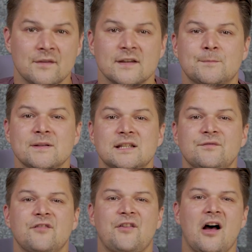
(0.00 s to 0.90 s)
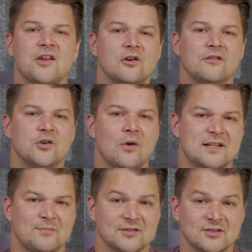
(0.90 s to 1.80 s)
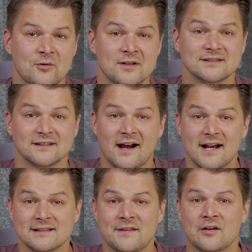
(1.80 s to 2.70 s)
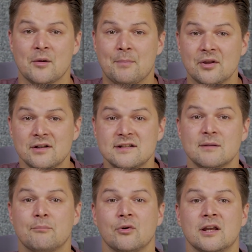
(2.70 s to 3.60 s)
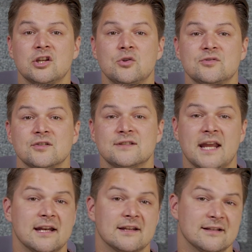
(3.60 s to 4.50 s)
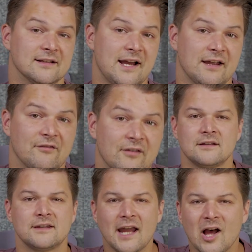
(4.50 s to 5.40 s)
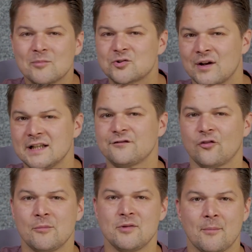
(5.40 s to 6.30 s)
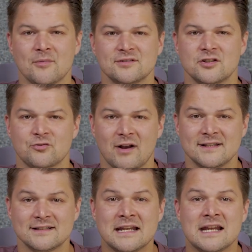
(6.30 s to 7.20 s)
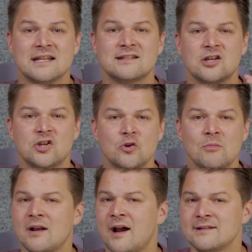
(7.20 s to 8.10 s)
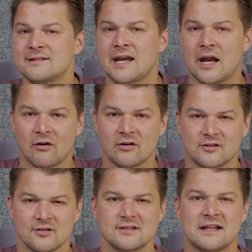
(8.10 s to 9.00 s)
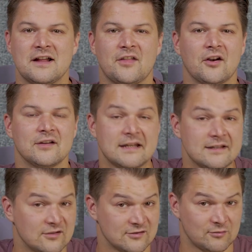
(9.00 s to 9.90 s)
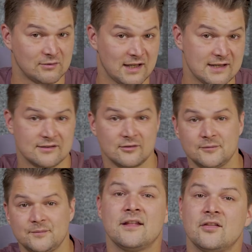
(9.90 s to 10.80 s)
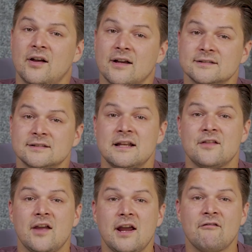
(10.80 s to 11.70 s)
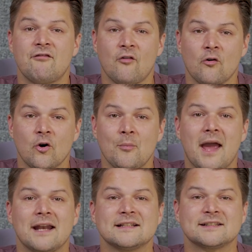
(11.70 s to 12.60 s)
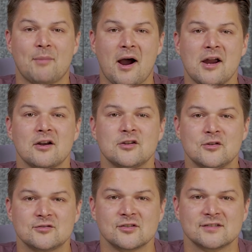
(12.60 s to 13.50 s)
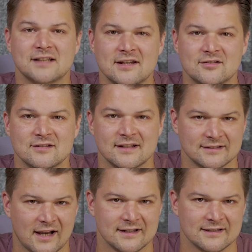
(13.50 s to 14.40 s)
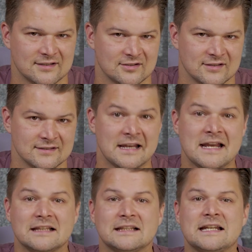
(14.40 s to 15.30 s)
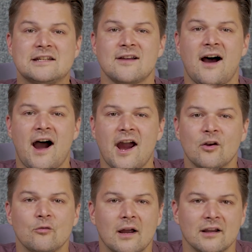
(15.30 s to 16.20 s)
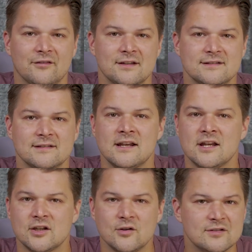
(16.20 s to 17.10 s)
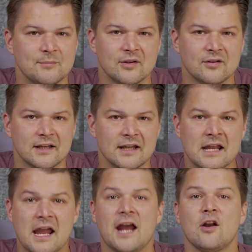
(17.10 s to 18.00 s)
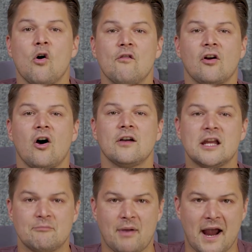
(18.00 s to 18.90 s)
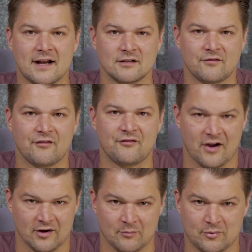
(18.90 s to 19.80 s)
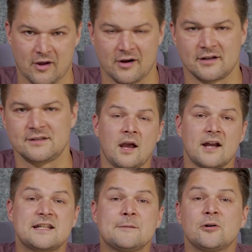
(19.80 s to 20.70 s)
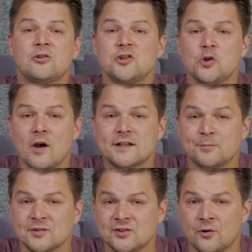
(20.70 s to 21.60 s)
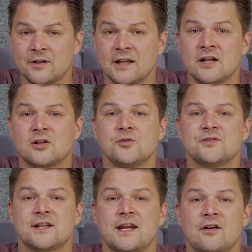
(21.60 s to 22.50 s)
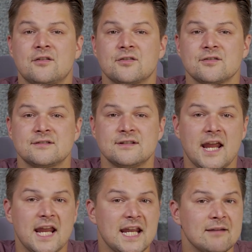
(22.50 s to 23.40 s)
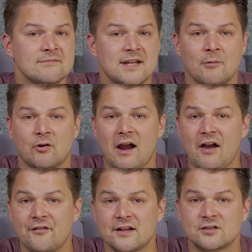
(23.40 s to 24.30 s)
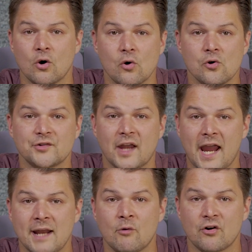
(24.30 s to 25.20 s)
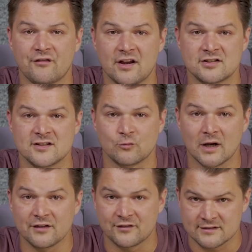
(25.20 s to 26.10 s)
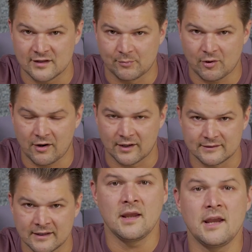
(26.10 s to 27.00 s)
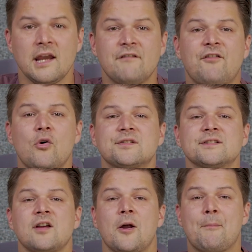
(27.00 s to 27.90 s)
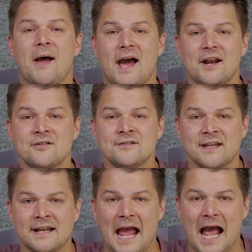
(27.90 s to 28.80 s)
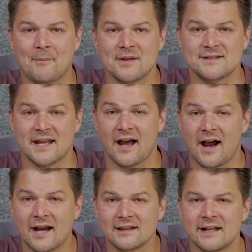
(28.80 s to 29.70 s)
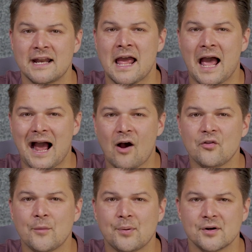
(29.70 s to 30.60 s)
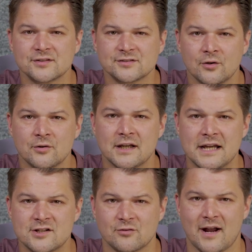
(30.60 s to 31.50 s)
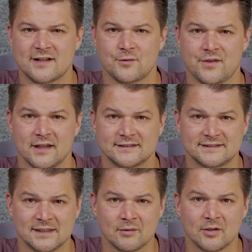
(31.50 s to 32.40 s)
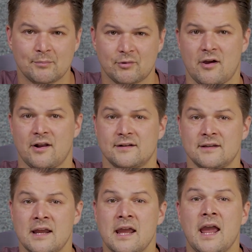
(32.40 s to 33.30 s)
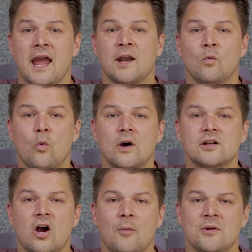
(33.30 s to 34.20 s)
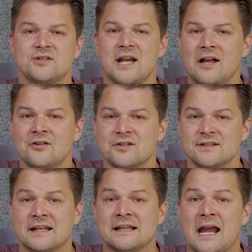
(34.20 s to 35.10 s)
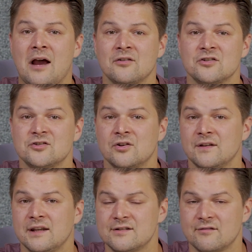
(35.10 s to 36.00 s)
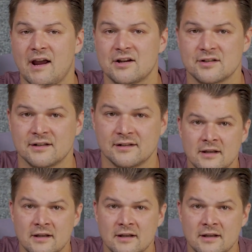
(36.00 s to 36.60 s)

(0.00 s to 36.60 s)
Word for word: The specific value of UX personas lies in their ability to bring user data to life. They help transform numbers and trends into humanized characters that are easier to relate to. Thus, they inform and inspire user-centered design decisions, leading to higher relevance, usability, and overall impact of the final product. A typical UX persona includes a character's name, demographics, goals, and motivations relevant to the product. It focuses on patterns and habits that highlight how the persona interacts with a similar product and what common challenges it encounters during the interaction.